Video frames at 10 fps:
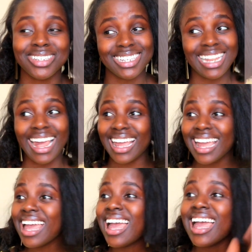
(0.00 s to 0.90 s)
just like,
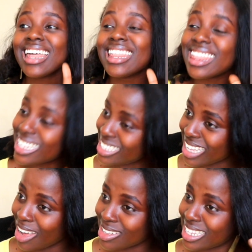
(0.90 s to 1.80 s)
this
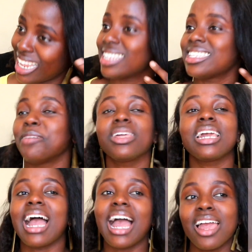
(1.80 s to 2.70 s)
sounds like
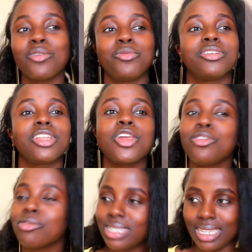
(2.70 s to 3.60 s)
something I would
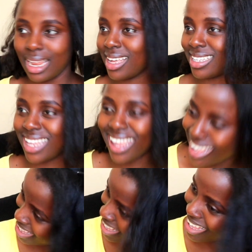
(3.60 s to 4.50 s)
utilize.
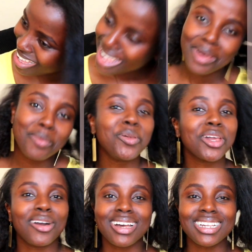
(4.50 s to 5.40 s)

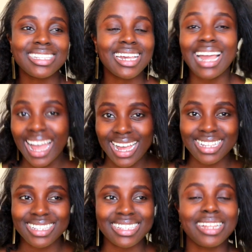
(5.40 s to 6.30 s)
Because
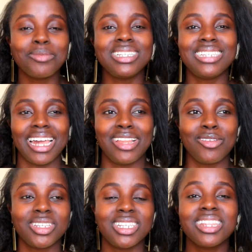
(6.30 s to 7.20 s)
guys, let me tell
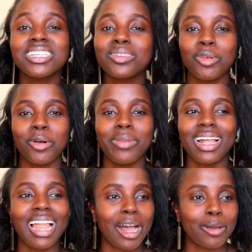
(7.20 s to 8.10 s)
you, see these
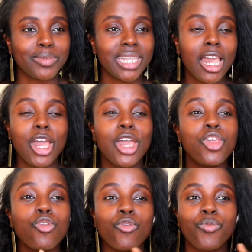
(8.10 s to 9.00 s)
mobile apps,
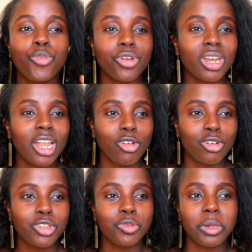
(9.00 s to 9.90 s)
you've borrowed a
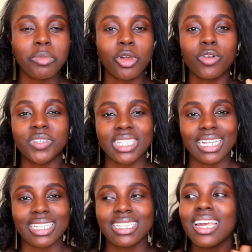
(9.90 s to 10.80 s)
loan to maybe
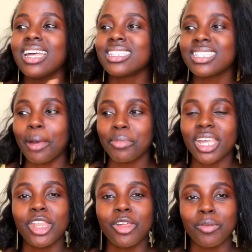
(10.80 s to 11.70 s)
offset
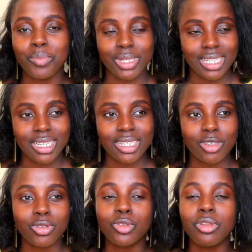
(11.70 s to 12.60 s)
something in your business
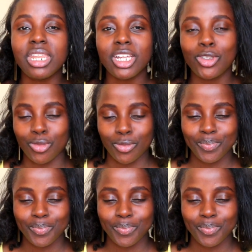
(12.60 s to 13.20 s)
because you need to,